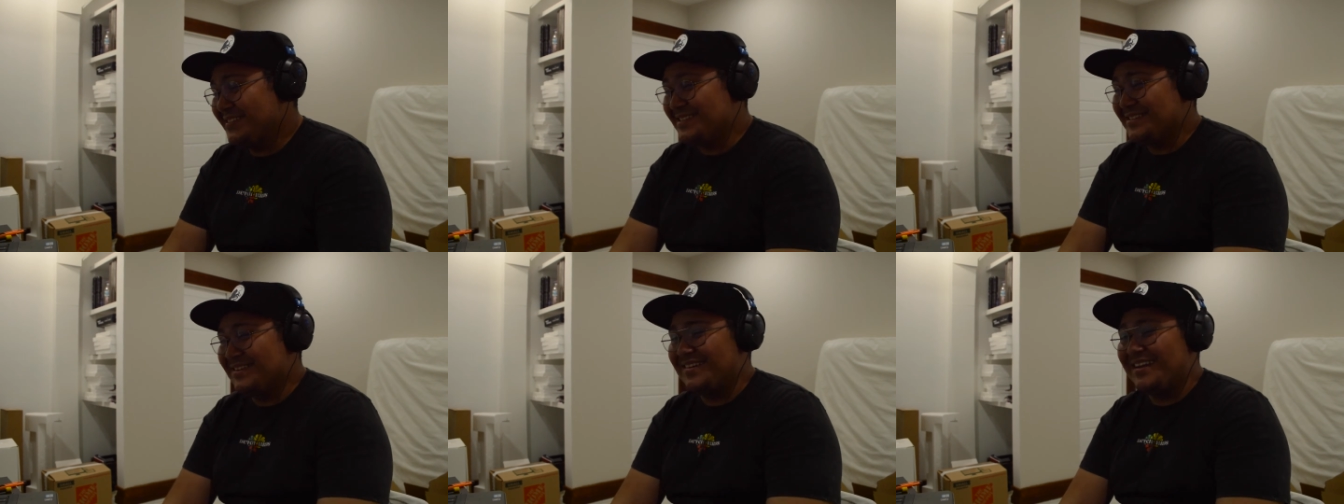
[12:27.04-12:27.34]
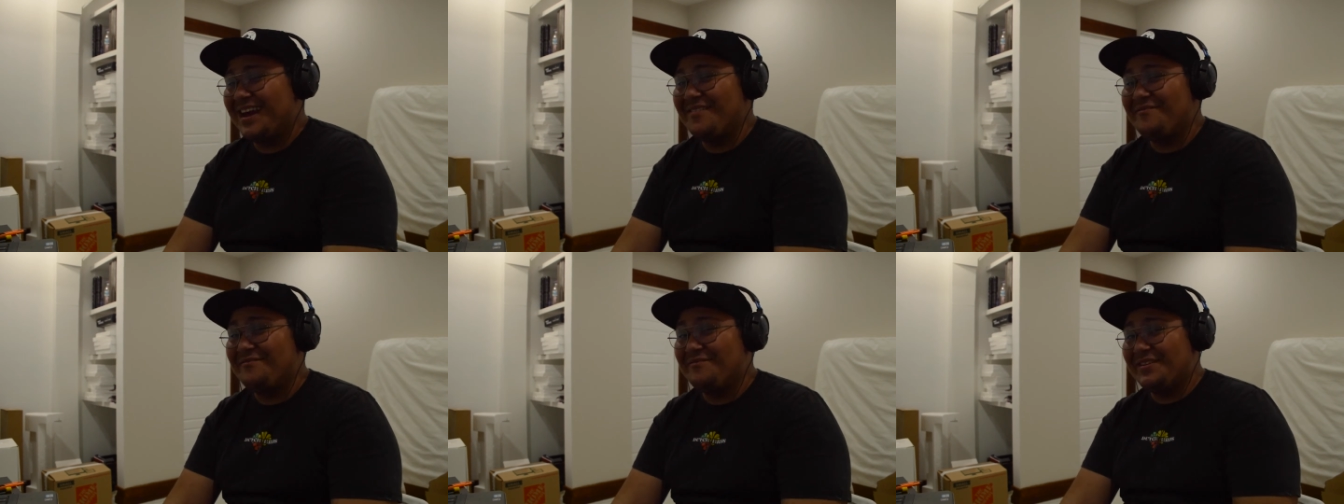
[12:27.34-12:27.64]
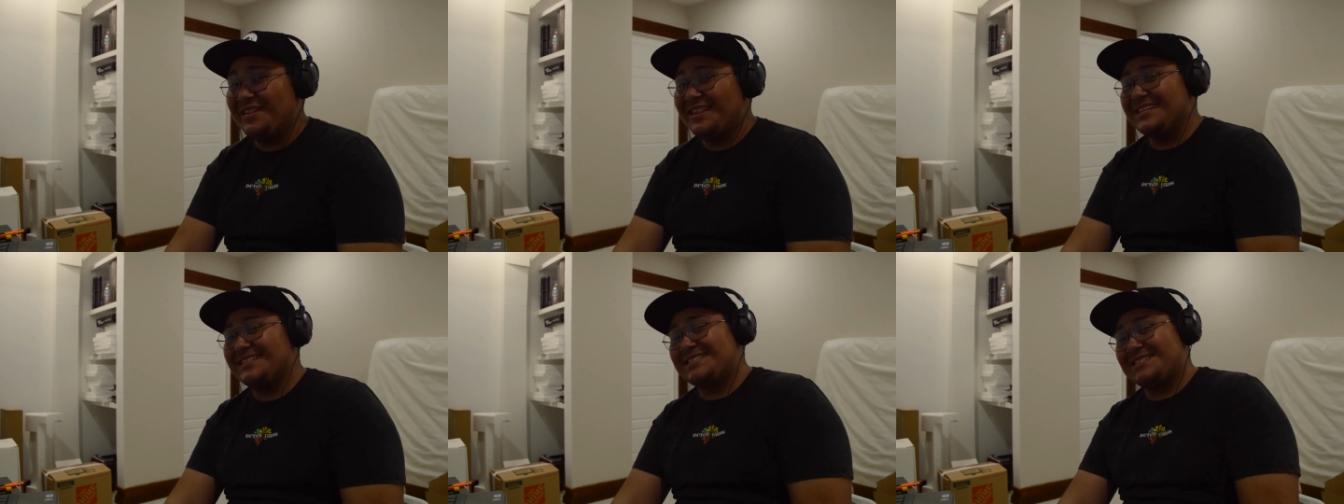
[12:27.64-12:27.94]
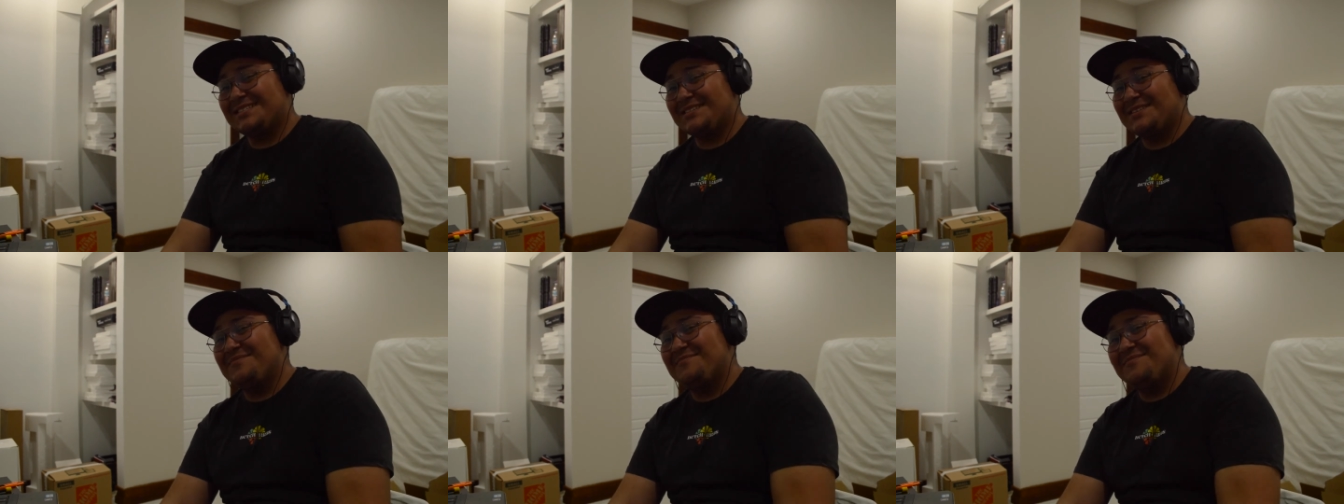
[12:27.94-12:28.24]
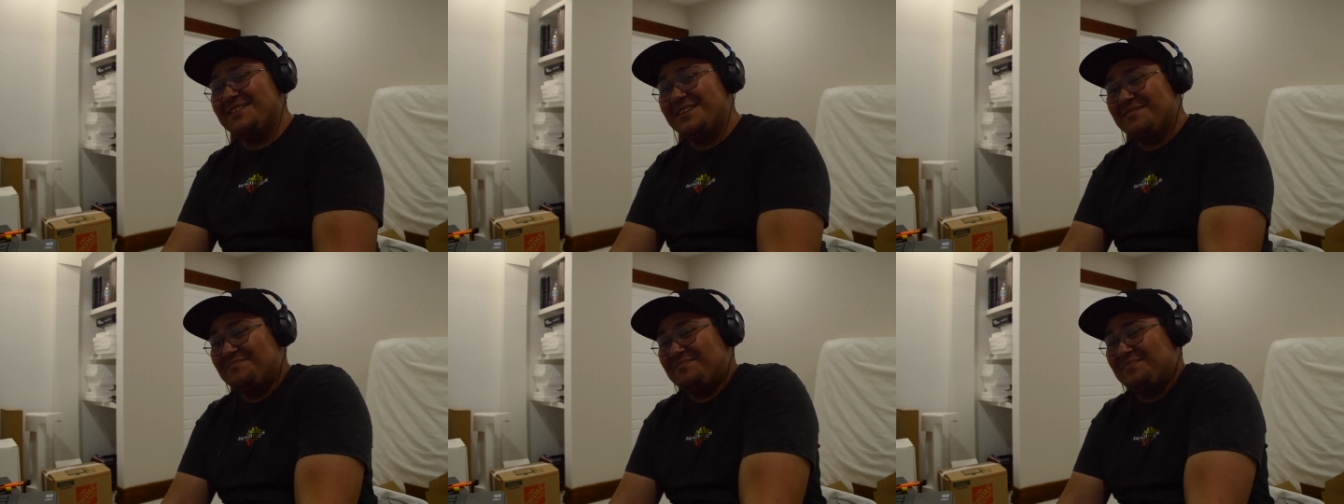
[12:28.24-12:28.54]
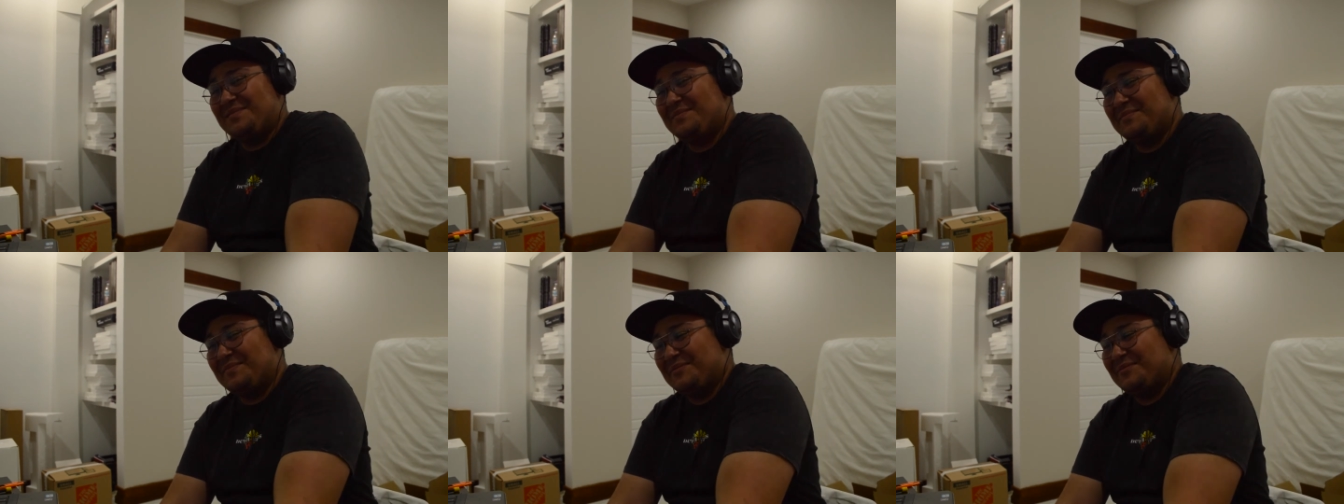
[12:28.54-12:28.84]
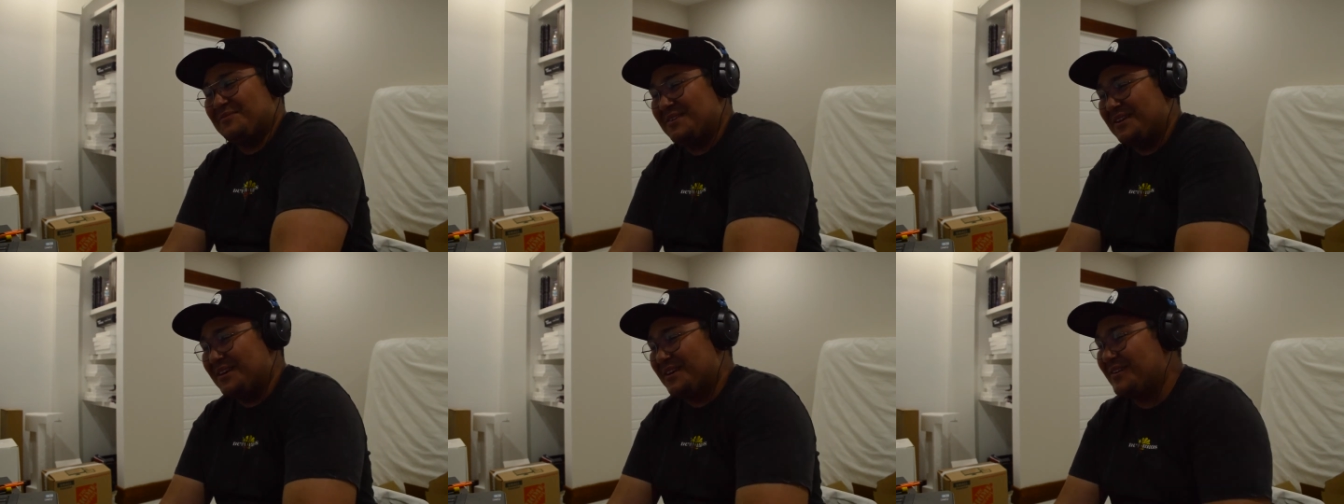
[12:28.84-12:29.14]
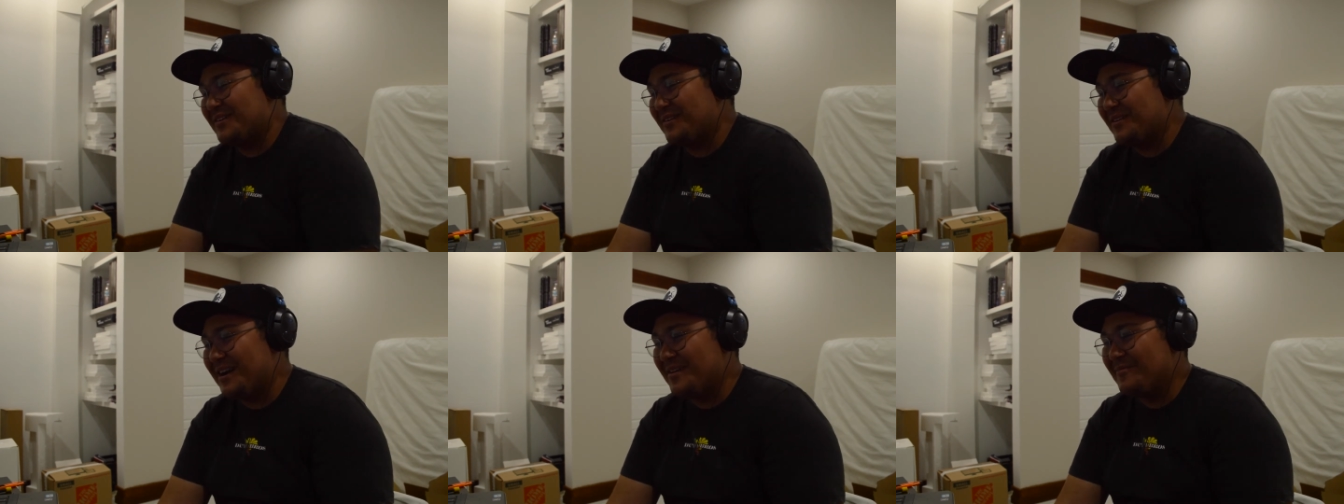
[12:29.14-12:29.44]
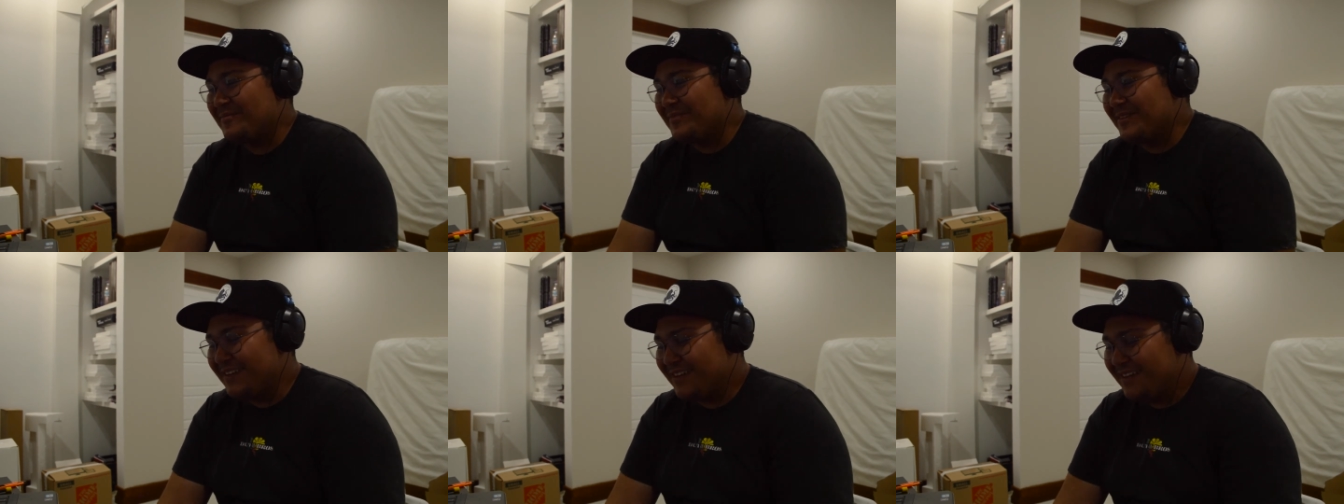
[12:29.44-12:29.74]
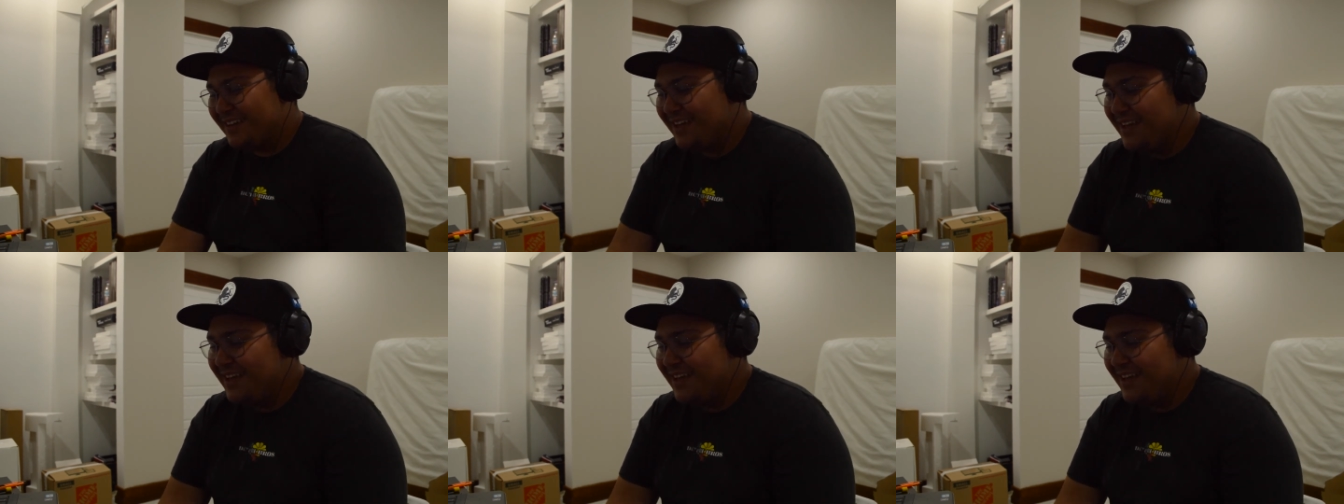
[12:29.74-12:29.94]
Dude, I feel like so many people would crap on.